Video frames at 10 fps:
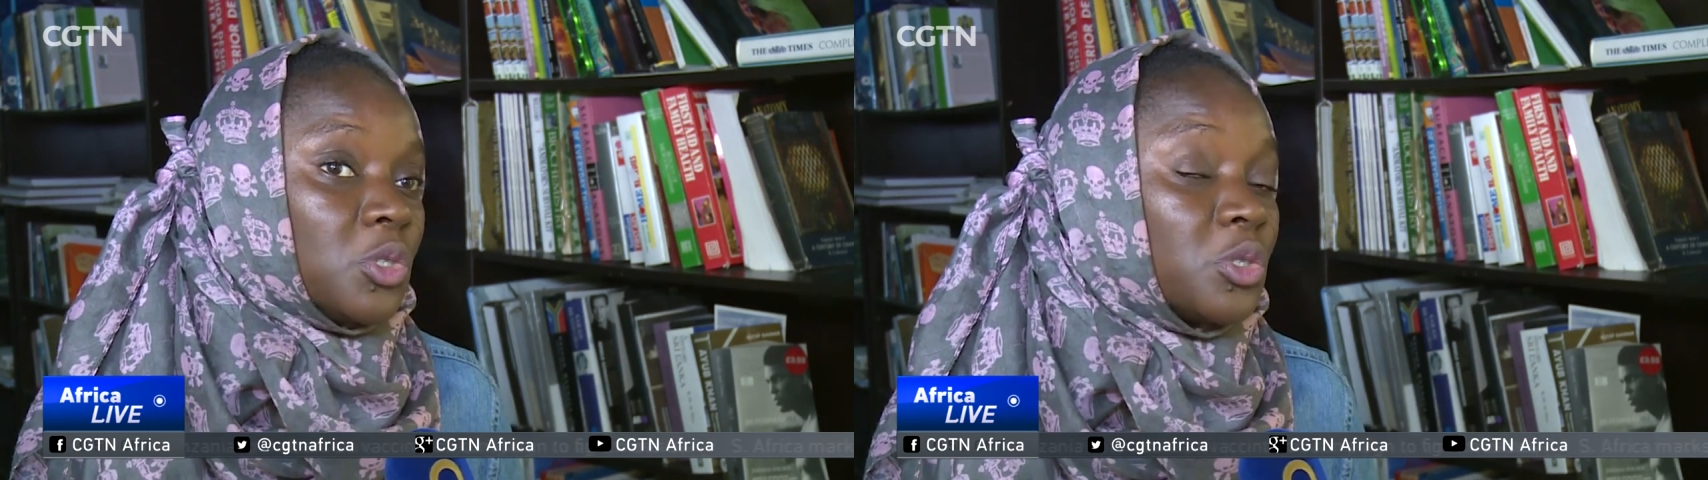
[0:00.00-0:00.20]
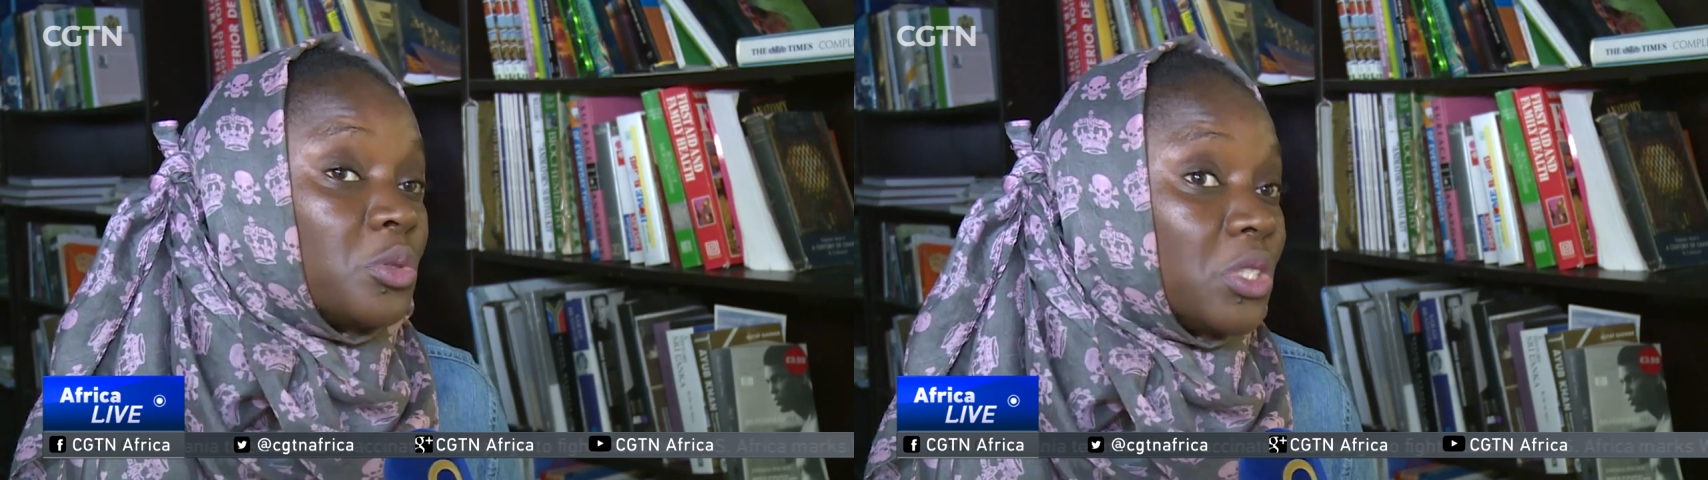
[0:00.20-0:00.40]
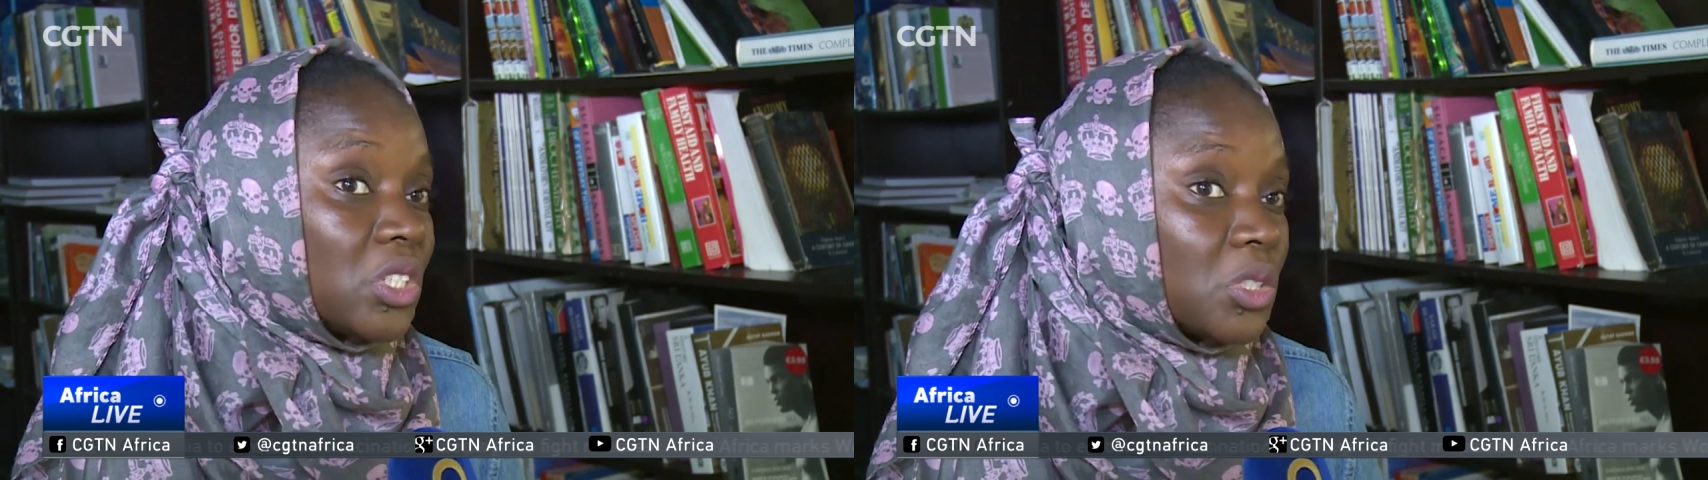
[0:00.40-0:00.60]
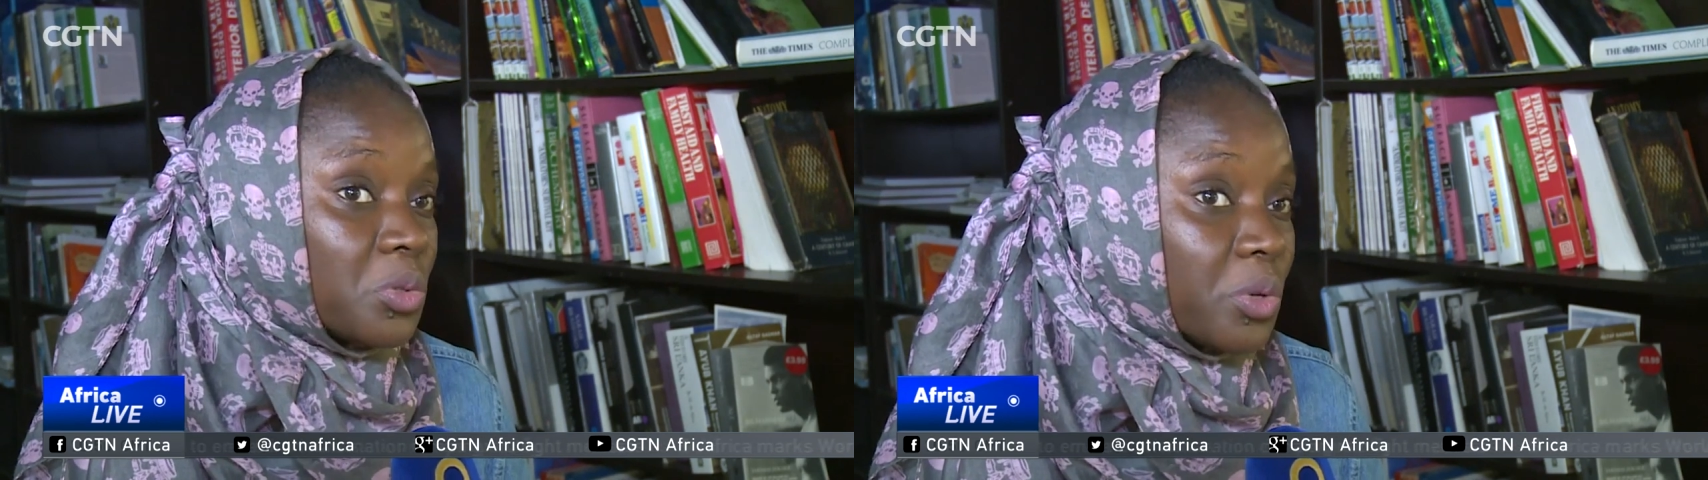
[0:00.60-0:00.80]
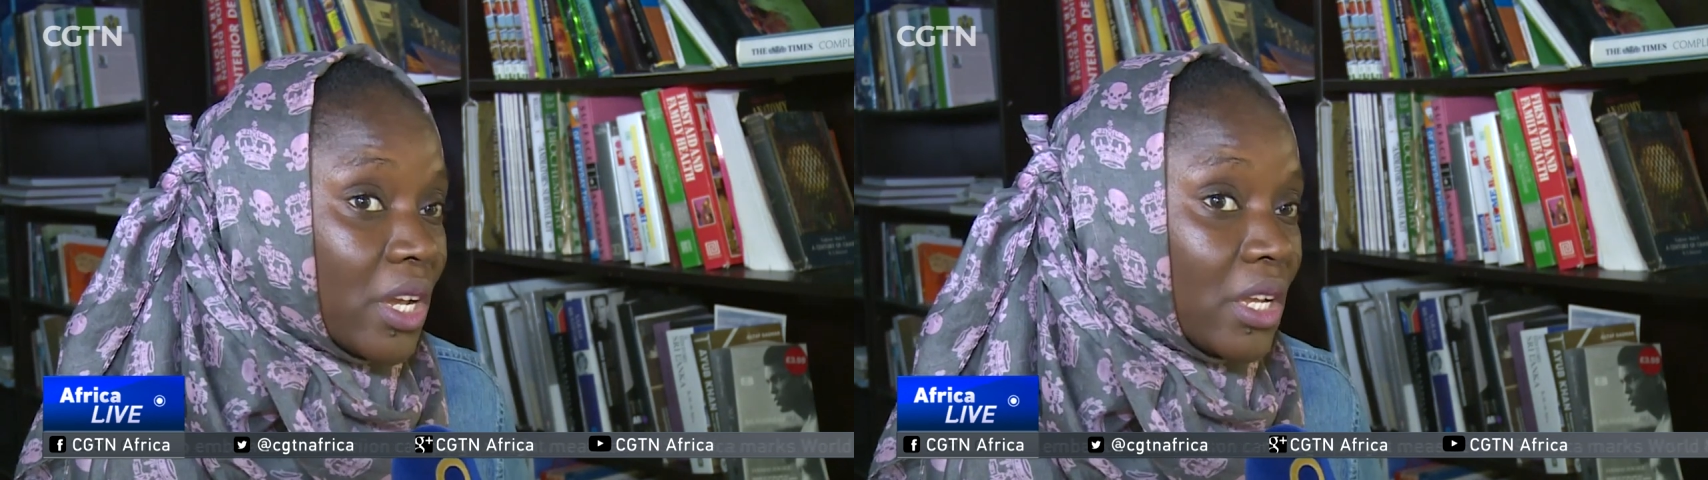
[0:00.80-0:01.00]
to
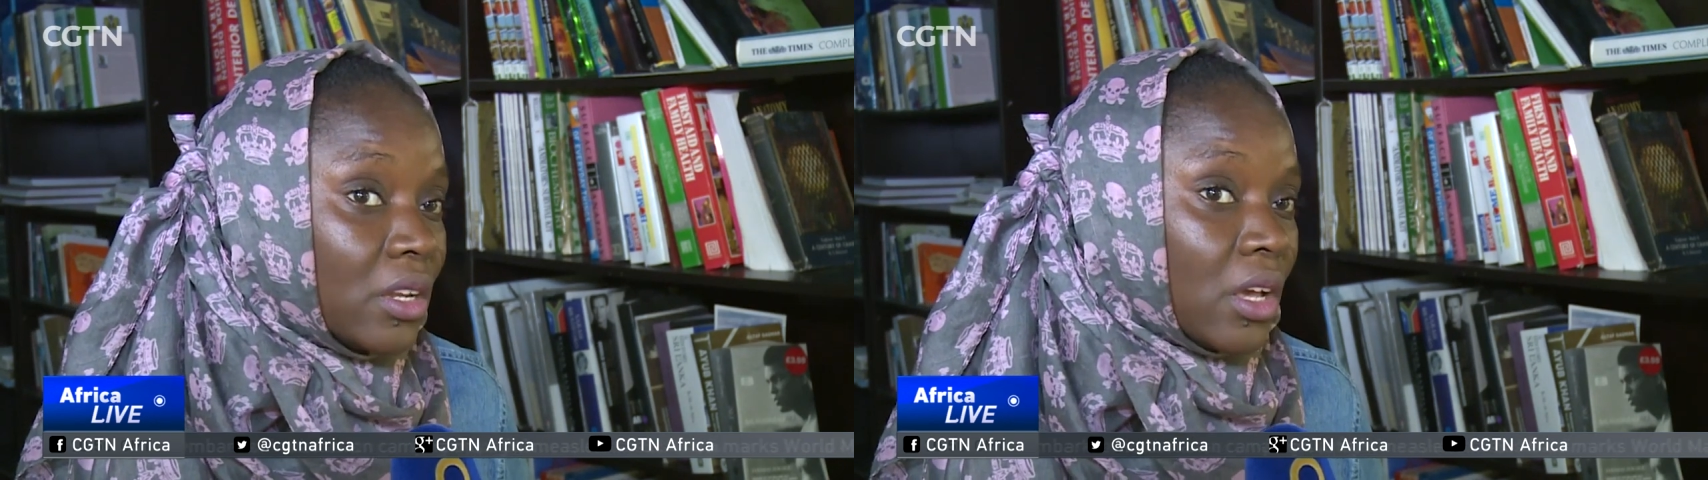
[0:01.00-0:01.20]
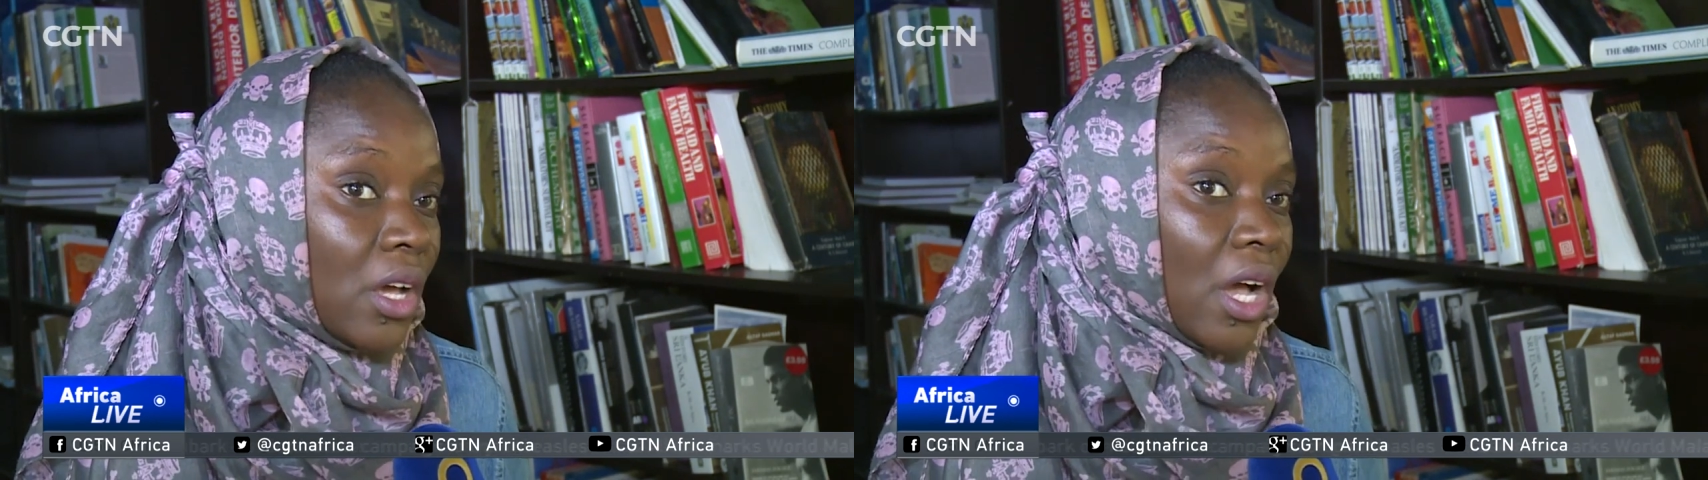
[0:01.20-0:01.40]
restrain